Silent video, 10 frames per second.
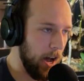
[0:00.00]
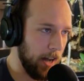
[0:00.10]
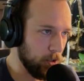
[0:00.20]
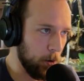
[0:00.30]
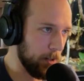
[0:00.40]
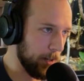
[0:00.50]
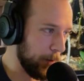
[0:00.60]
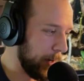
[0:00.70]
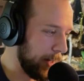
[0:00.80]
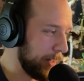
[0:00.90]
I totally
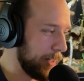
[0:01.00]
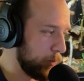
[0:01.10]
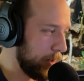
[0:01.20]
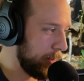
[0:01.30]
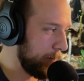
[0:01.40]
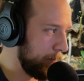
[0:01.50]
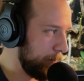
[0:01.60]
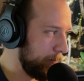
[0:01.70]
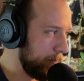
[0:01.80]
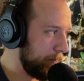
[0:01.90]
agree. I think it's one of the
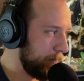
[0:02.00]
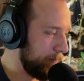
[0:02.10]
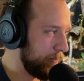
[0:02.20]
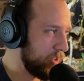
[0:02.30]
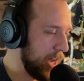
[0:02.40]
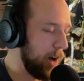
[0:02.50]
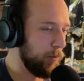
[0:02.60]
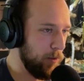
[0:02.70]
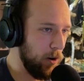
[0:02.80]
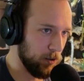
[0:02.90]

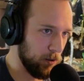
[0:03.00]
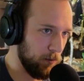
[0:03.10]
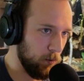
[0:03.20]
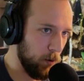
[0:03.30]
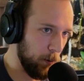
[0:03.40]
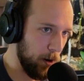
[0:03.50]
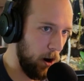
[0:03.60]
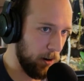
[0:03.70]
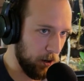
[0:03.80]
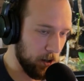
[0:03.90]
downfalls of where we
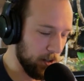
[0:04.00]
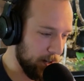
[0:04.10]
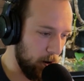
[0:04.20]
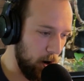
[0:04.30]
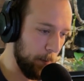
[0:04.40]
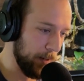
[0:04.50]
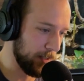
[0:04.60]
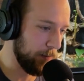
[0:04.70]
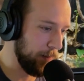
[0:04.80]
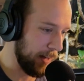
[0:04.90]
are currently in the hobby
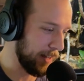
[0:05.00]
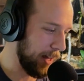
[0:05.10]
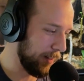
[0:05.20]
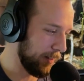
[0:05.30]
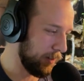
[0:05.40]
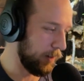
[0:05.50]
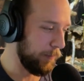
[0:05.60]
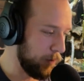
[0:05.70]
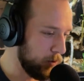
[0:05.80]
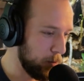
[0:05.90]
is the fact that a
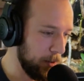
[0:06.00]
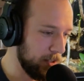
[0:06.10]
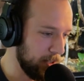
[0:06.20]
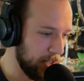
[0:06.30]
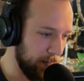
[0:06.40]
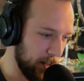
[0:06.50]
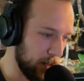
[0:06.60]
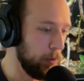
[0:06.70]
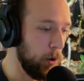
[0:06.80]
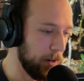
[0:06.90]
few species have
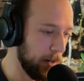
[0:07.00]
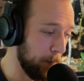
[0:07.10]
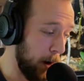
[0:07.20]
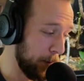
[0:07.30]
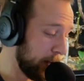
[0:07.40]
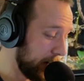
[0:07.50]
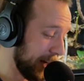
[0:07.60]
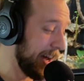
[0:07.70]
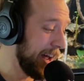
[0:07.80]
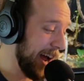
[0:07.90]
exploded in
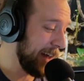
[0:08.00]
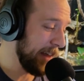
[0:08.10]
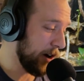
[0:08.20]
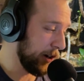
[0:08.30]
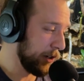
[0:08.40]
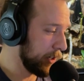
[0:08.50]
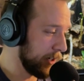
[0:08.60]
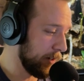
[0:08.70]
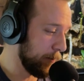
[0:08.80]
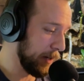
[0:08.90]
popularity and they are
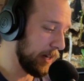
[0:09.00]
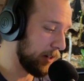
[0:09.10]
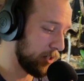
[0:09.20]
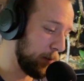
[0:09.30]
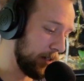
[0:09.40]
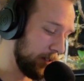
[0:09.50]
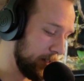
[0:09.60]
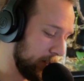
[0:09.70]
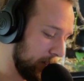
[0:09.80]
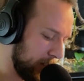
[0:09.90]
good beginner
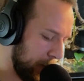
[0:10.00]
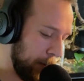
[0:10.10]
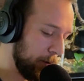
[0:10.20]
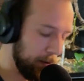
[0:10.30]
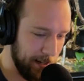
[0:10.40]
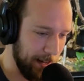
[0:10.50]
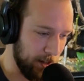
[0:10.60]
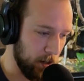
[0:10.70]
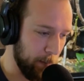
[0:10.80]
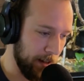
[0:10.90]
species. And some people don't like
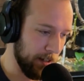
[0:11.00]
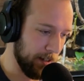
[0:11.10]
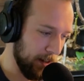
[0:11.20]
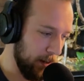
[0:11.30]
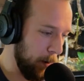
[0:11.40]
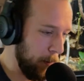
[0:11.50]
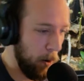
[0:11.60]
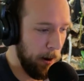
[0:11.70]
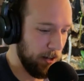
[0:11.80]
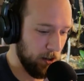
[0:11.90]
that term, but I think, you know, a
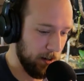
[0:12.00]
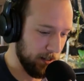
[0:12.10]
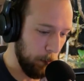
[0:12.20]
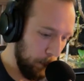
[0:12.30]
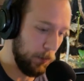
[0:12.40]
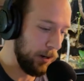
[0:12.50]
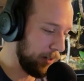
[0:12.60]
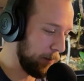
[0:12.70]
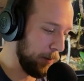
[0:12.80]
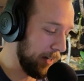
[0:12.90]
ball python is a pretty
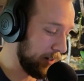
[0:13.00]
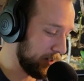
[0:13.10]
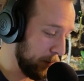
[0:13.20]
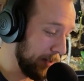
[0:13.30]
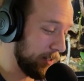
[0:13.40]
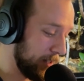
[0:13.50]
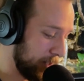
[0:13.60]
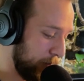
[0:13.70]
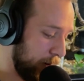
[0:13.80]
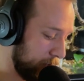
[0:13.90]
good beginner species
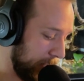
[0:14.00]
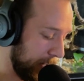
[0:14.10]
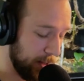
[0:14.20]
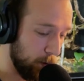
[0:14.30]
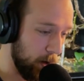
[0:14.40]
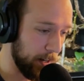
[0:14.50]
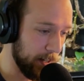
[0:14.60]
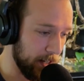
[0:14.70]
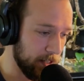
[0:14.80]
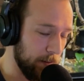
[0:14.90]
as far as like the
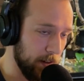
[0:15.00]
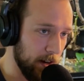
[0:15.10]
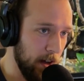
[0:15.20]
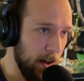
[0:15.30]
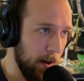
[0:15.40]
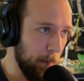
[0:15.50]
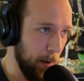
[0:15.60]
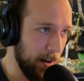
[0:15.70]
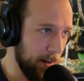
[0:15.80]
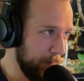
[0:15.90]
ruggedness of it.
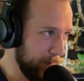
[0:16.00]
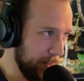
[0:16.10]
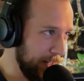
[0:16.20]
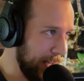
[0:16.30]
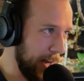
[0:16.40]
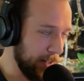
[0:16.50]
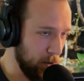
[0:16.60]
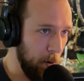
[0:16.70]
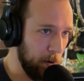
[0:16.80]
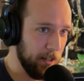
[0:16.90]
But I
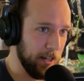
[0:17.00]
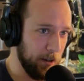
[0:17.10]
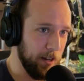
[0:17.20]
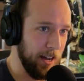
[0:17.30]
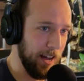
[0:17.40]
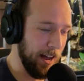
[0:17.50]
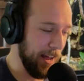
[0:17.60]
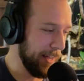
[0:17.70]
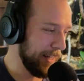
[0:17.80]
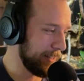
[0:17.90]
totally agree.
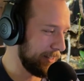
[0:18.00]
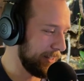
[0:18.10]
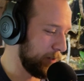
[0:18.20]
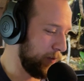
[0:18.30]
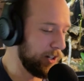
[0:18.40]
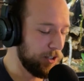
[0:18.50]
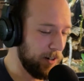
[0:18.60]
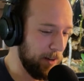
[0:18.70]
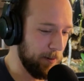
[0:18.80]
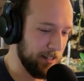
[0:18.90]
It's
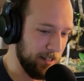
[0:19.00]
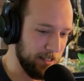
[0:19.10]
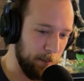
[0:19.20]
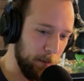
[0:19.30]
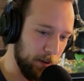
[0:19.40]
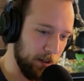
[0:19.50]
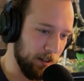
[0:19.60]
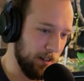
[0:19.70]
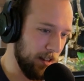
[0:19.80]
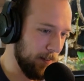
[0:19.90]
frustrating when I see someone
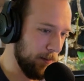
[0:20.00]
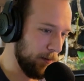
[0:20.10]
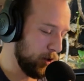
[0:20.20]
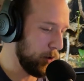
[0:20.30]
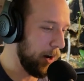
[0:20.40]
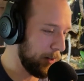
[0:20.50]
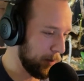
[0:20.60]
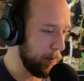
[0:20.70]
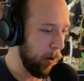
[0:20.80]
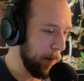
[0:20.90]
with
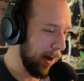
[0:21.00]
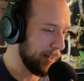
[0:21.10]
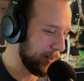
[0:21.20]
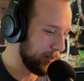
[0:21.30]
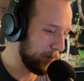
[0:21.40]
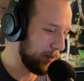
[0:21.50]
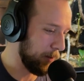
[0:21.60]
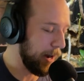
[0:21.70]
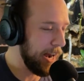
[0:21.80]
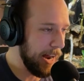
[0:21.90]
200 ball pythons and
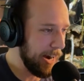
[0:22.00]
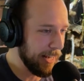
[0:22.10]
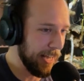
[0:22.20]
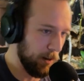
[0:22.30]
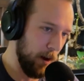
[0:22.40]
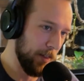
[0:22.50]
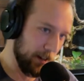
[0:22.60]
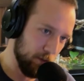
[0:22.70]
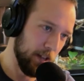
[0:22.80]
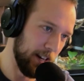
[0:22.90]
I get why
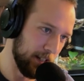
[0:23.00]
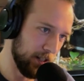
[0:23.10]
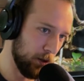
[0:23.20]
they do that.